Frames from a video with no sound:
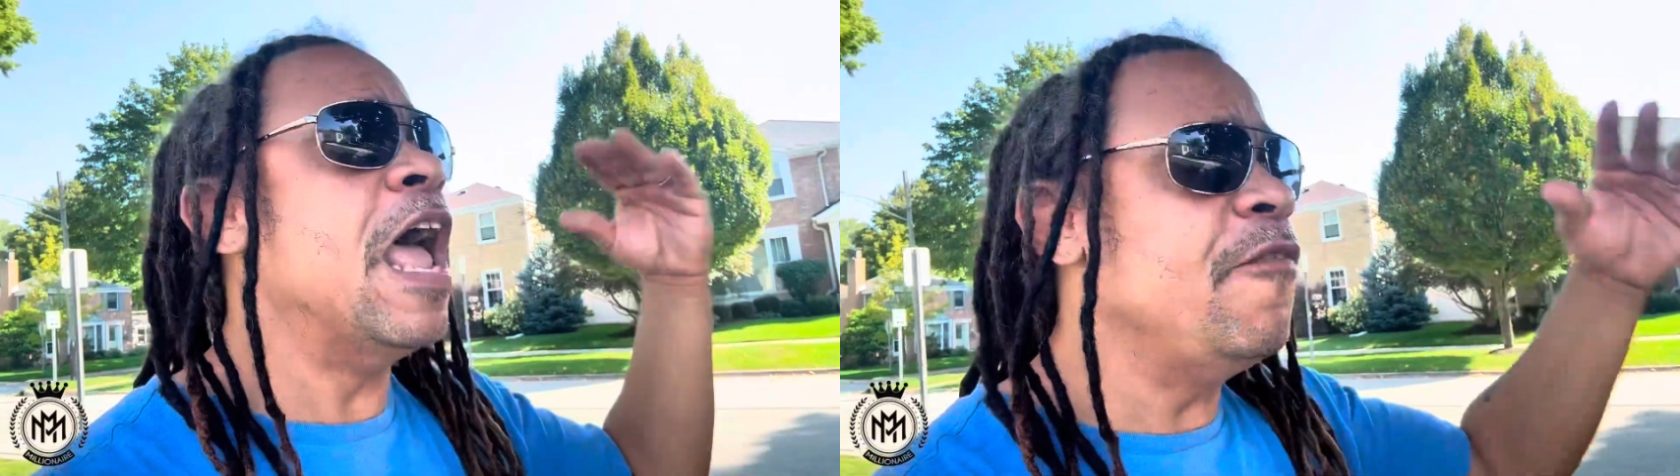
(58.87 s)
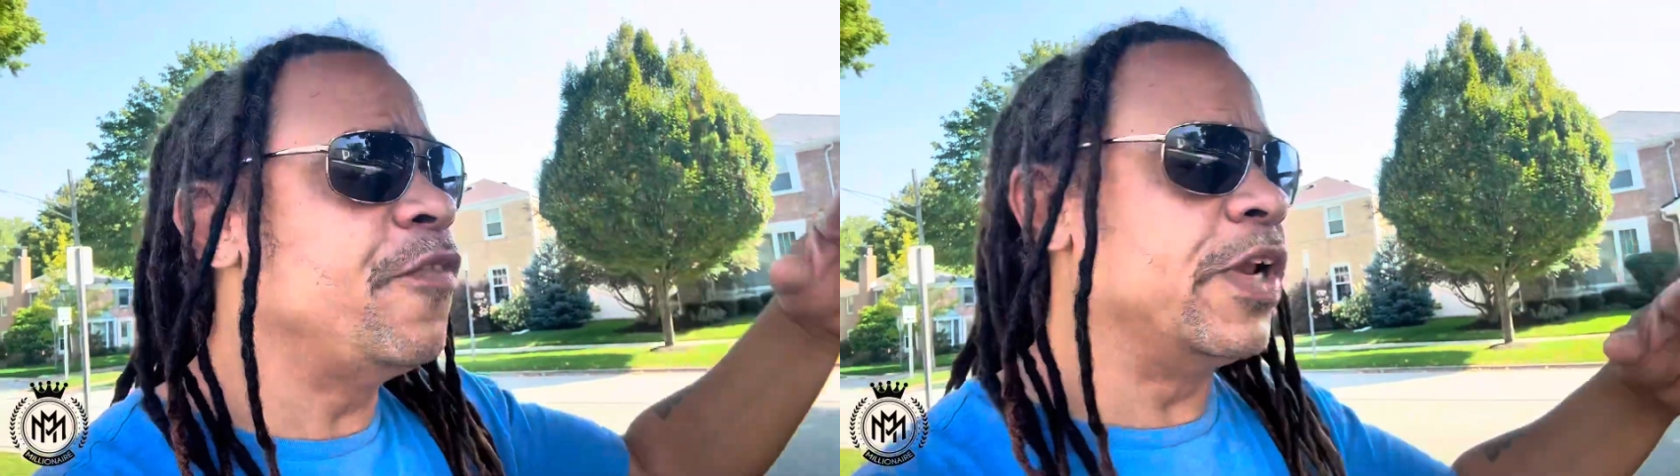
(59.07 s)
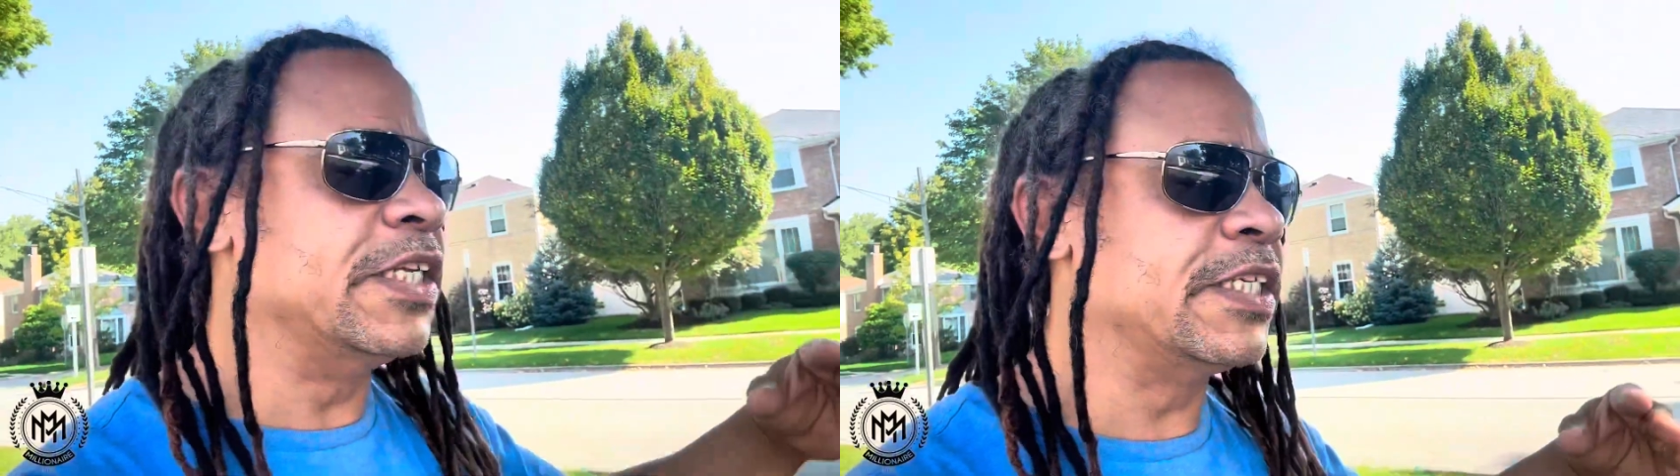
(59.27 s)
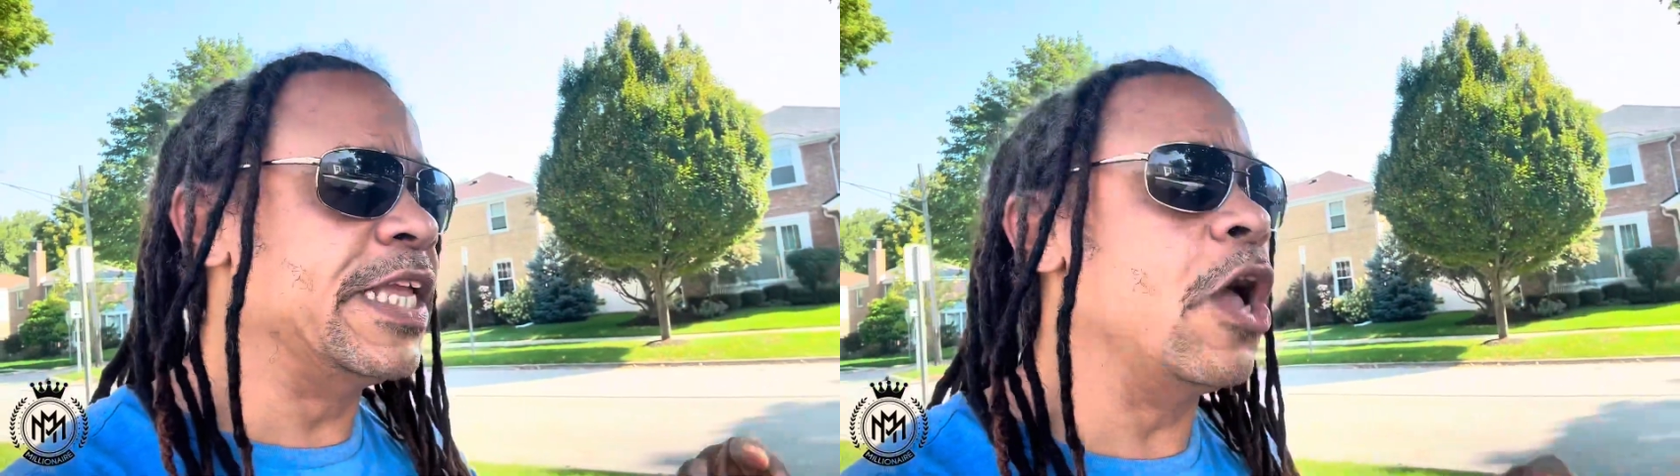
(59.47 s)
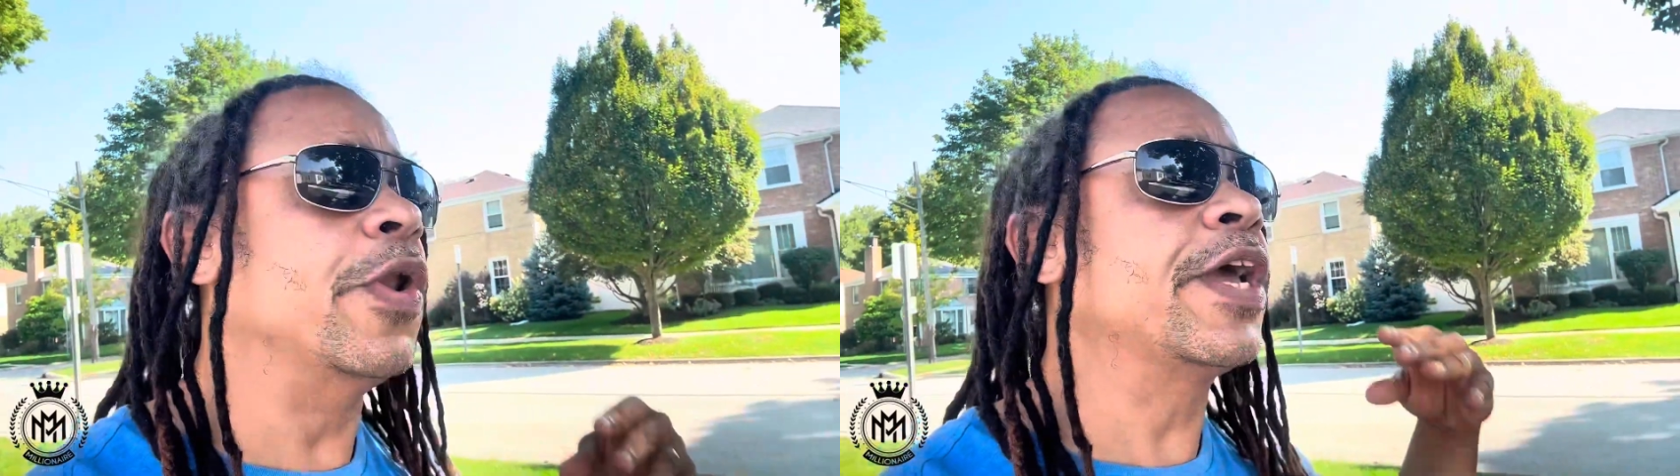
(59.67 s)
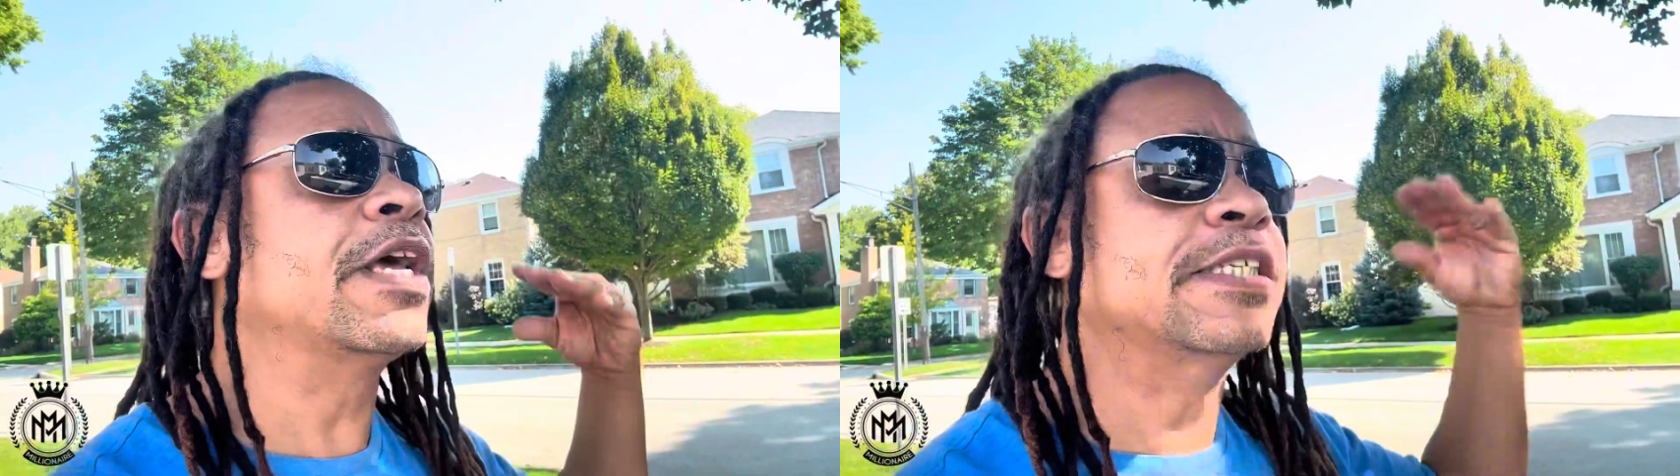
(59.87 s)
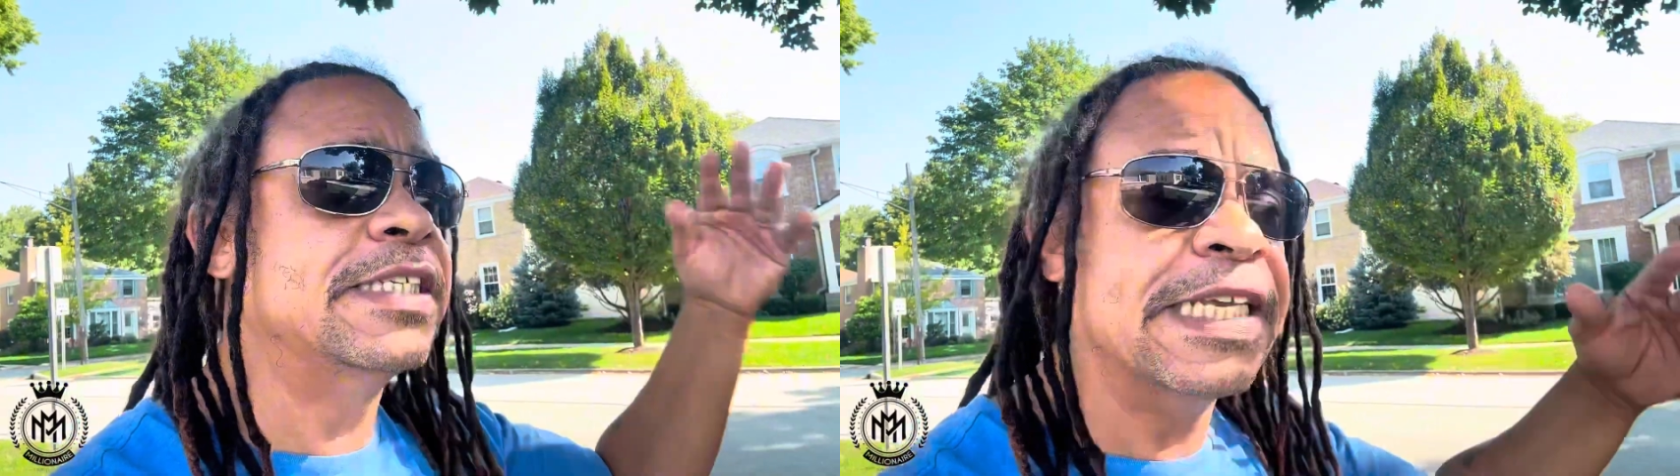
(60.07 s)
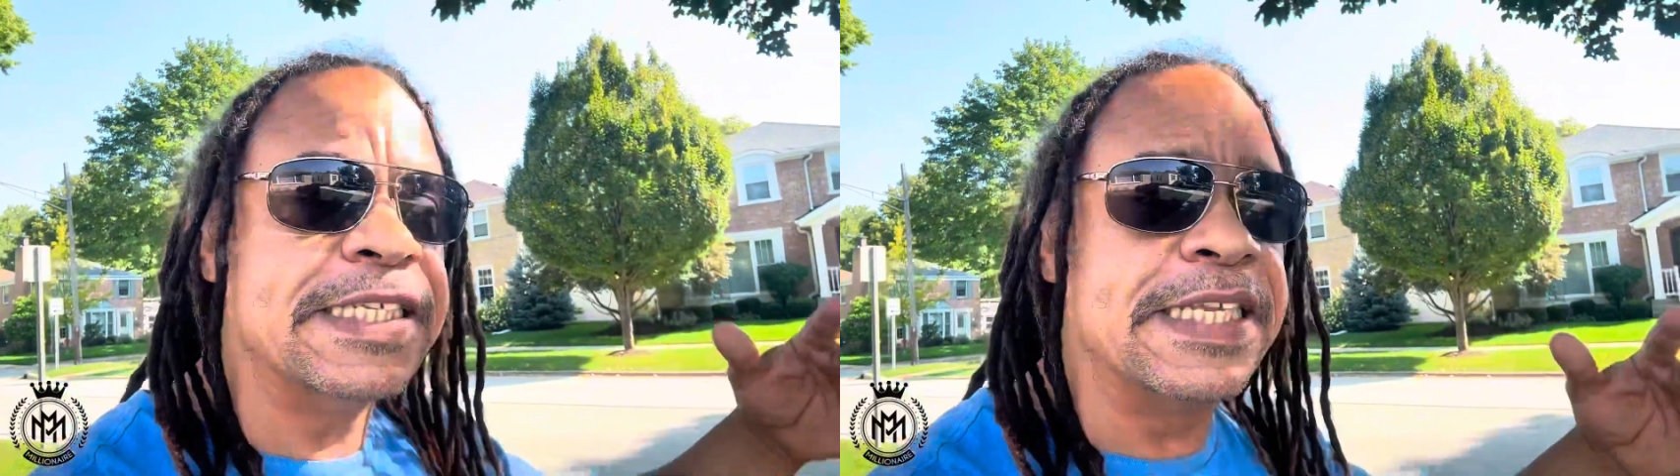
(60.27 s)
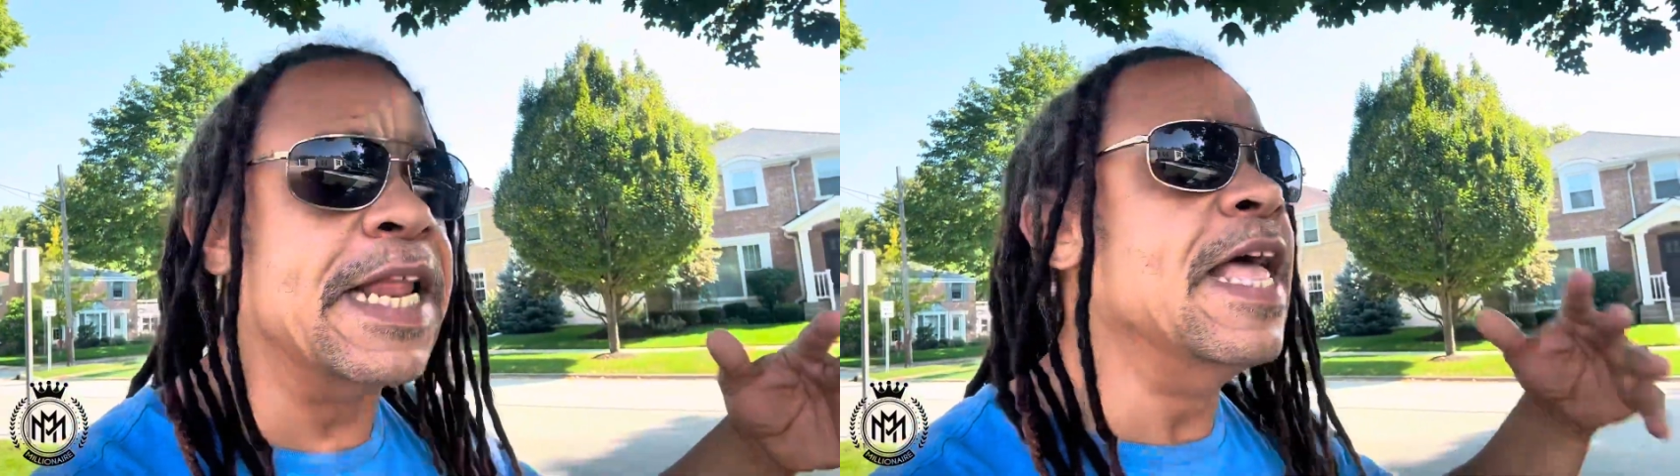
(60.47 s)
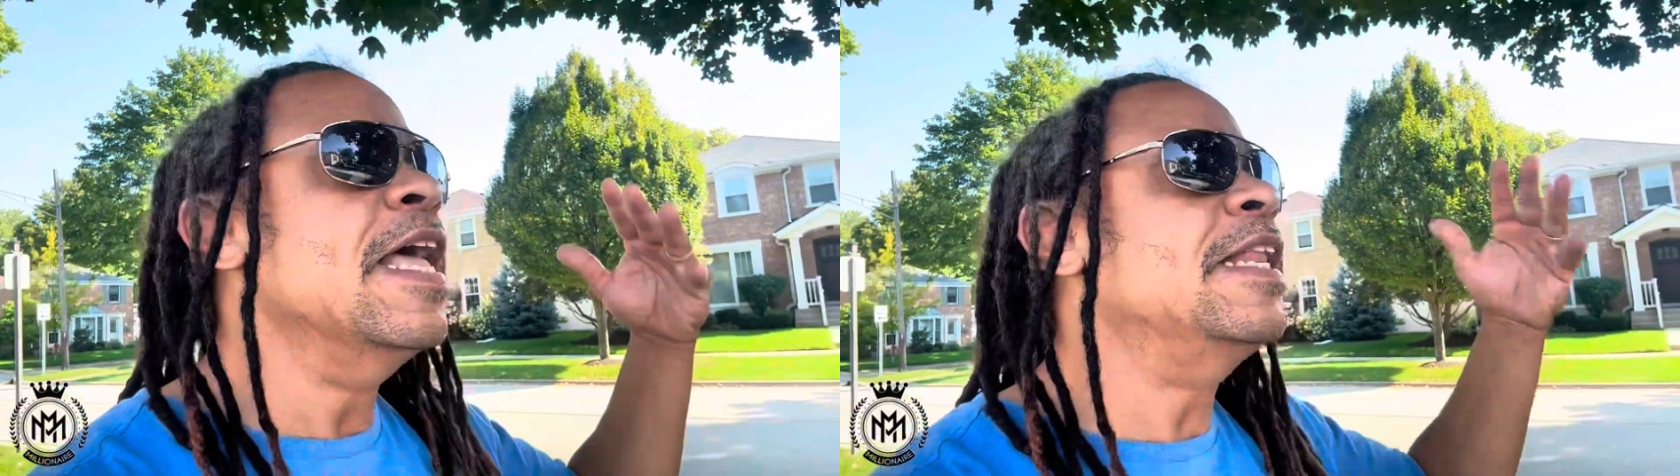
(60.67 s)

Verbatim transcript: effortlessly on a consistent